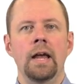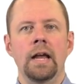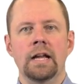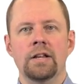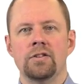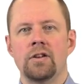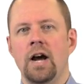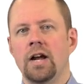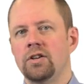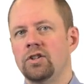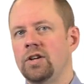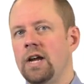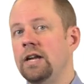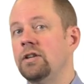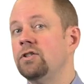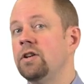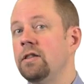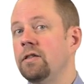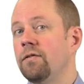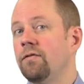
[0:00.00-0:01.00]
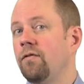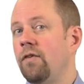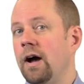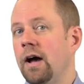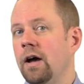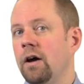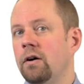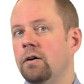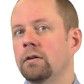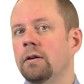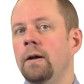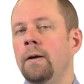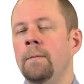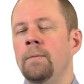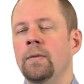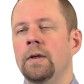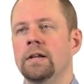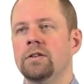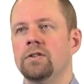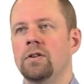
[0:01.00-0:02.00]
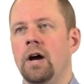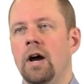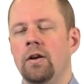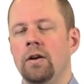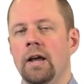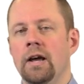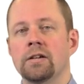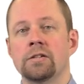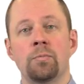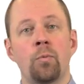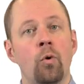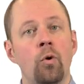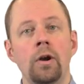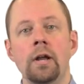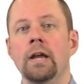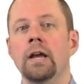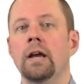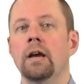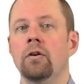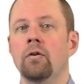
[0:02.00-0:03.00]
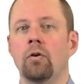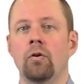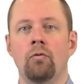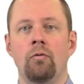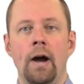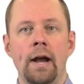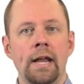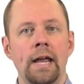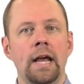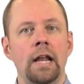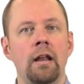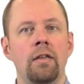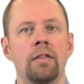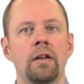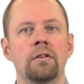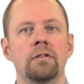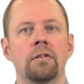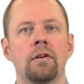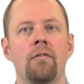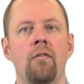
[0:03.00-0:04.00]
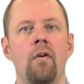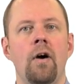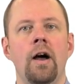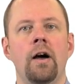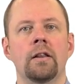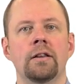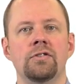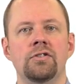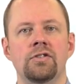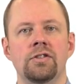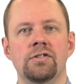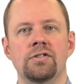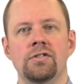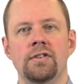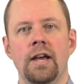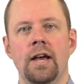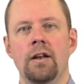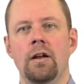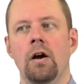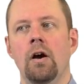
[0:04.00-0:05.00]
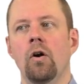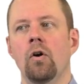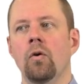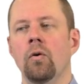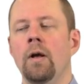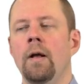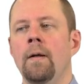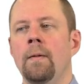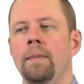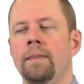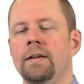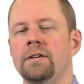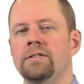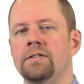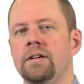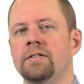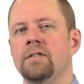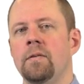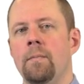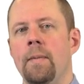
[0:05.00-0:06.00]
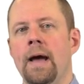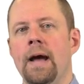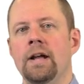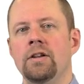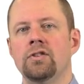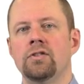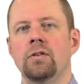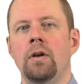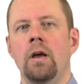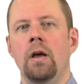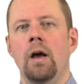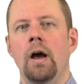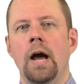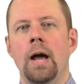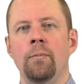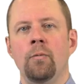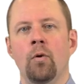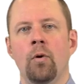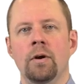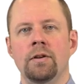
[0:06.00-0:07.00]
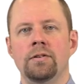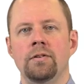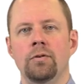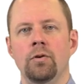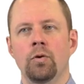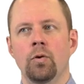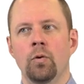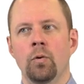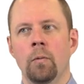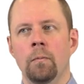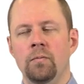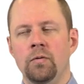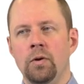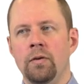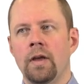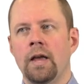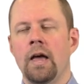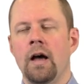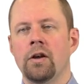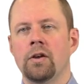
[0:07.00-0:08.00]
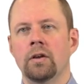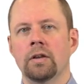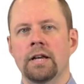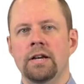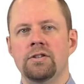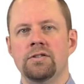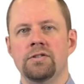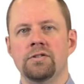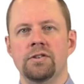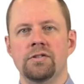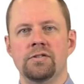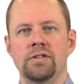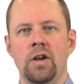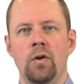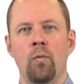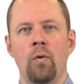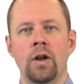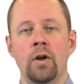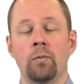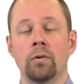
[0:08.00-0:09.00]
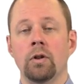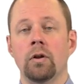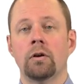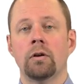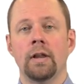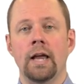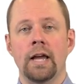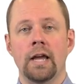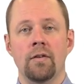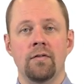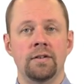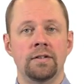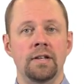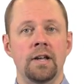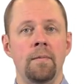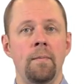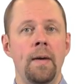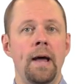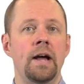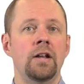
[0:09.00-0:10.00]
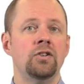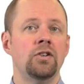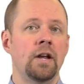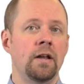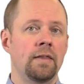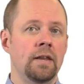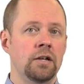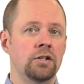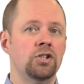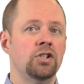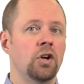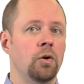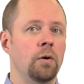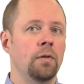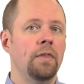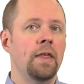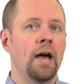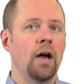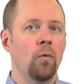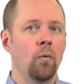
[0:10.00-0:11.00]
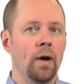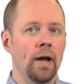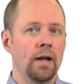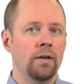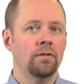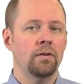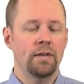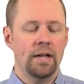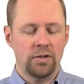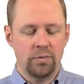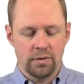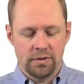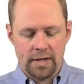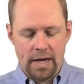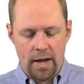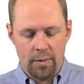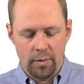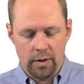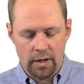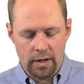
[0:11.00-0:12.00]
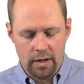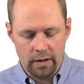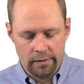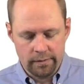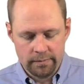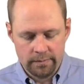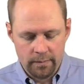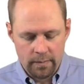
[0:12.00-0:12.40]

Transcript: It's not changing the file, it's not exporting it or writing anything to the file. It's just said, oh, this doesn't match. I'm going to do the calculations to see what it would look like if it did match and then show it that way. So that's what's happening here.